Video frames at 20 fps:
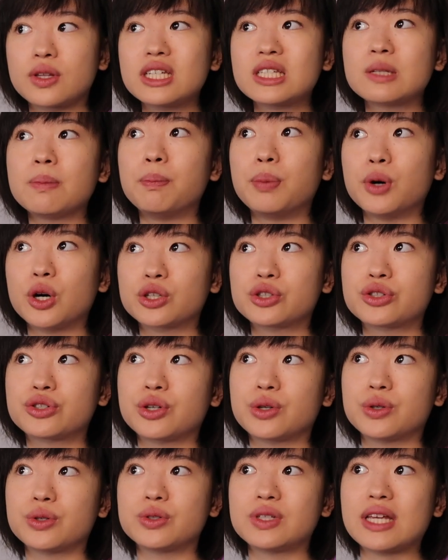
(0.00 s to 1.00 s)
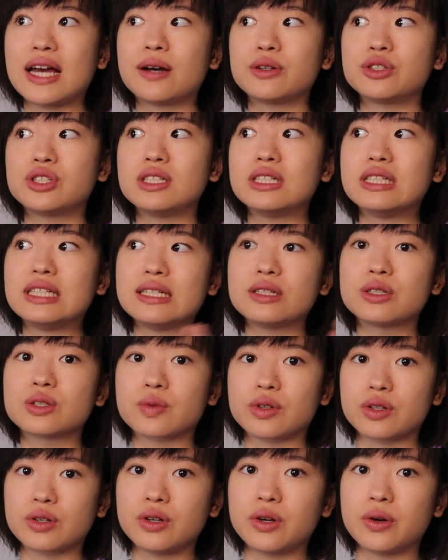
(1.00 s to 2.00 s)
this book shows how she deals
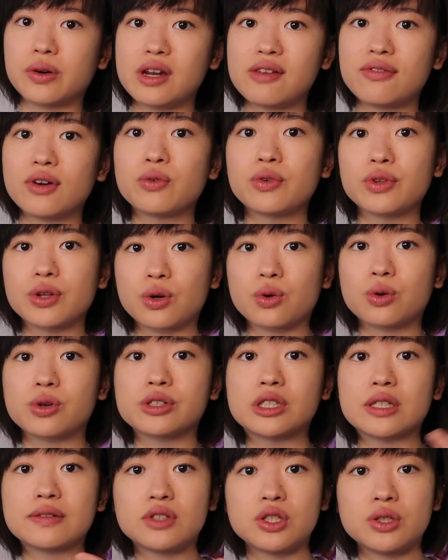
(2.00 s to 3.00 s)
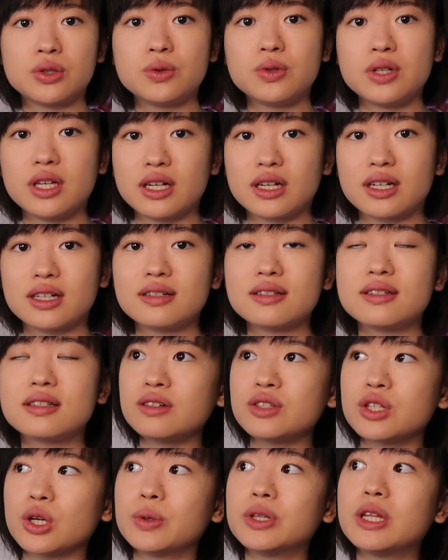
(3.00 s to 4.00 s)
with her grief over the course of 2 years.
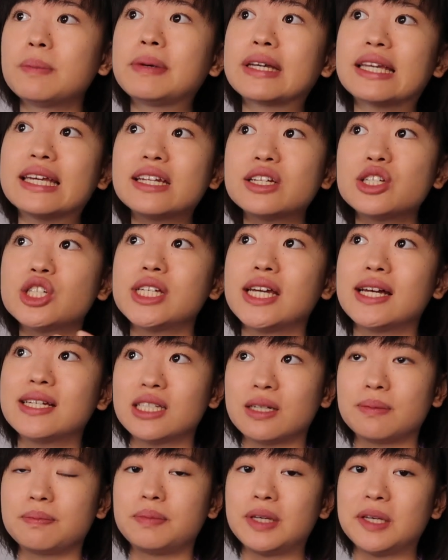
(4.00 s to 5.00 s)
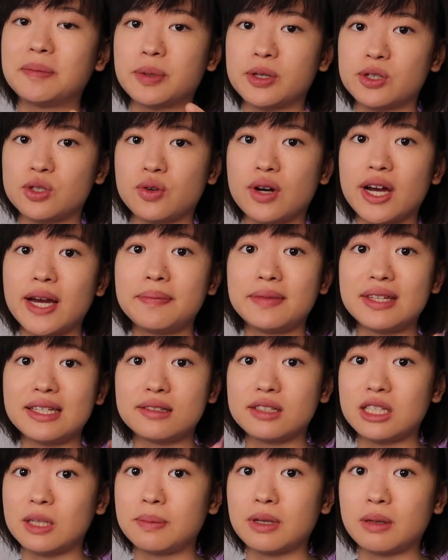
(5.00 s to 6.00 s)
So in the beginning, she ends up being prescribed
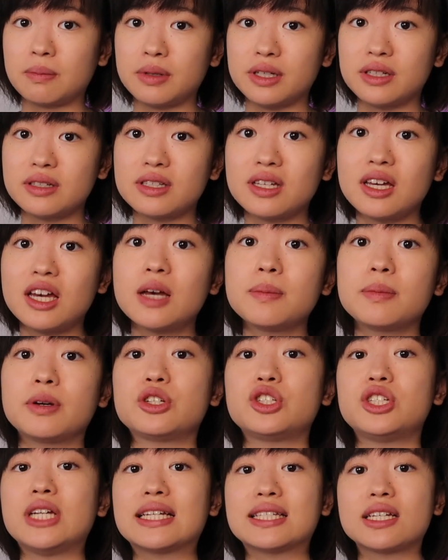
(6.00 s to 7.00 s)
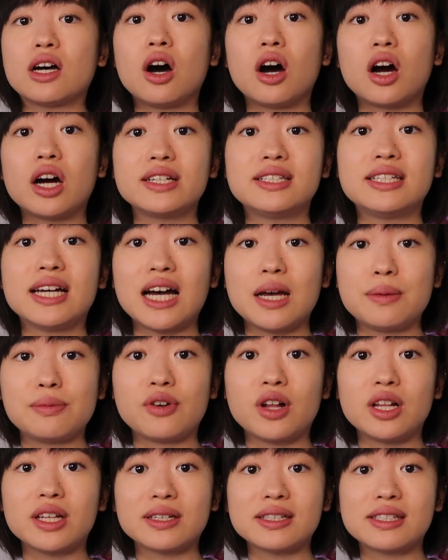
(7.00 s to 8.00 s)
these sleeping pills because she has a hard time
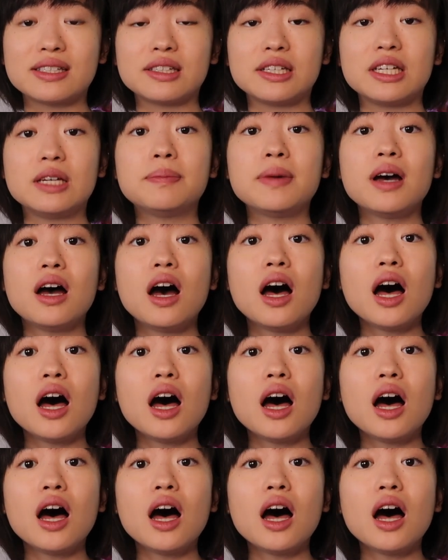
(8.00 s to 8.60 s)
falling asleep,